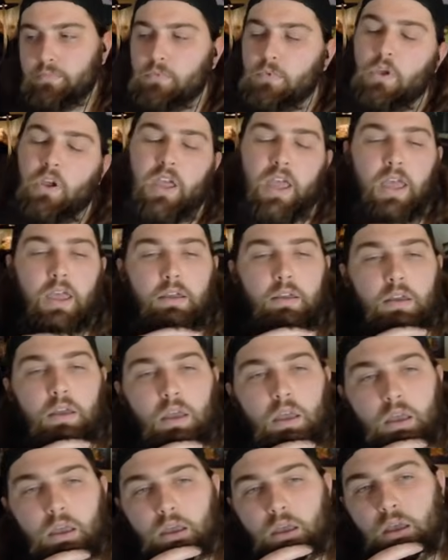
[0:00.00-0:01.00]
Okay.
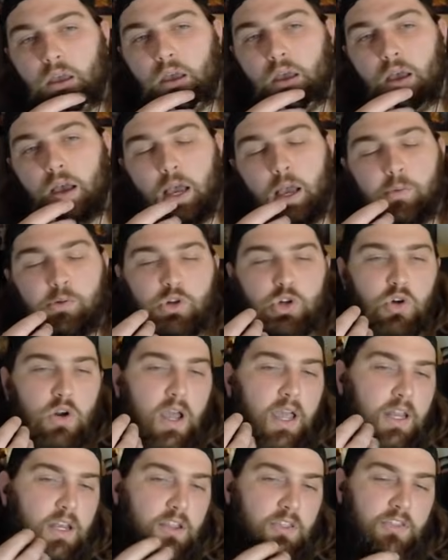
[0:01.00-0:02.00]
I'm
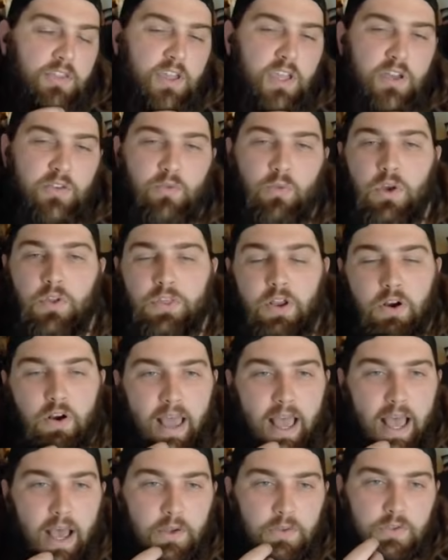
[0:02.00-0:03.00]
trying to think of what their
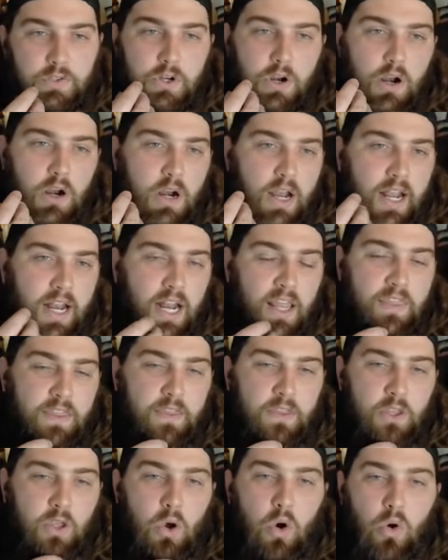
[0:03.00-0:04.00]
outs are, and I
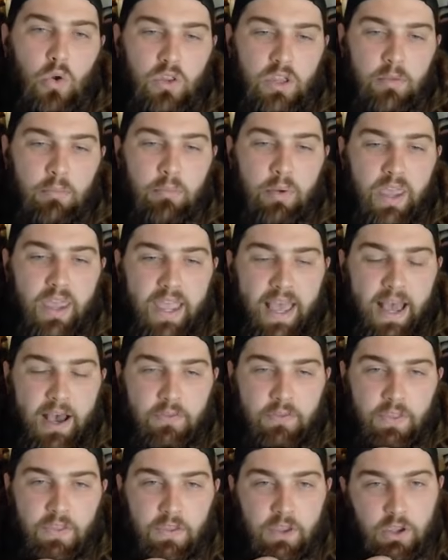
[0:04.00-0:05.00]
think the only big
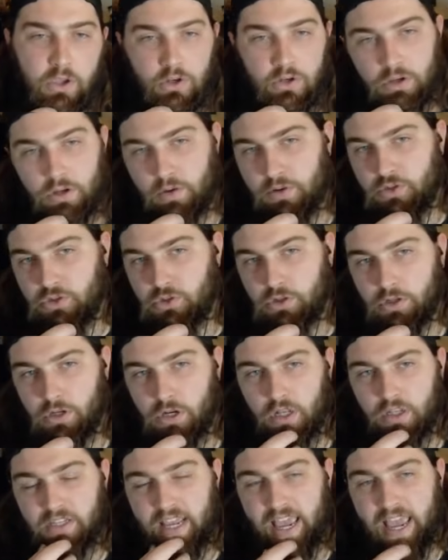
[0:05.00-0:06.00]
out that they could do is you could
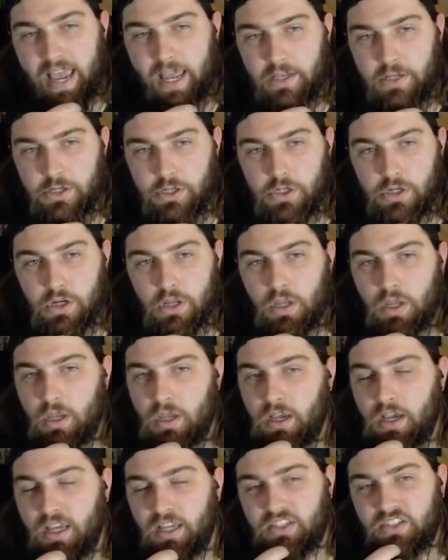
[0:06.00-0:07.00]
attach
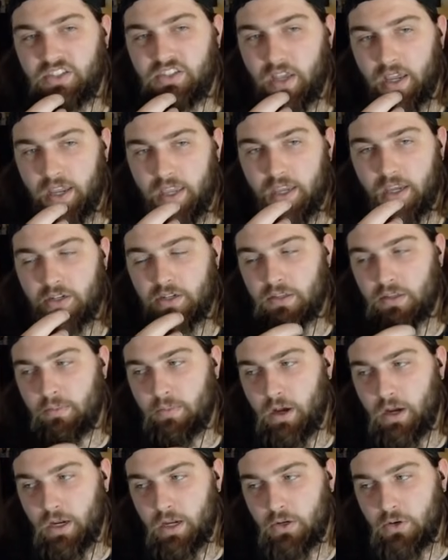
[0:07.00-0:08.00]
a Psychic to the
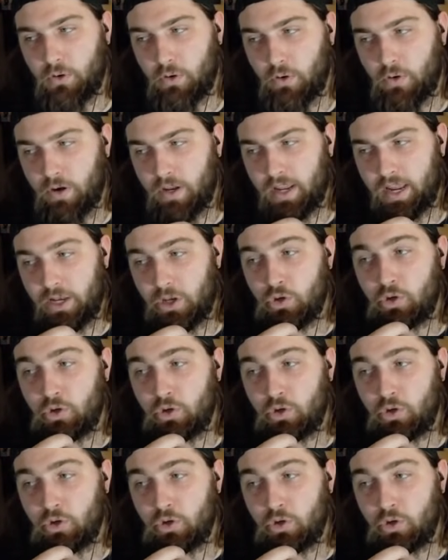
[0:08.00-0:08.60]
Monkey Dory, and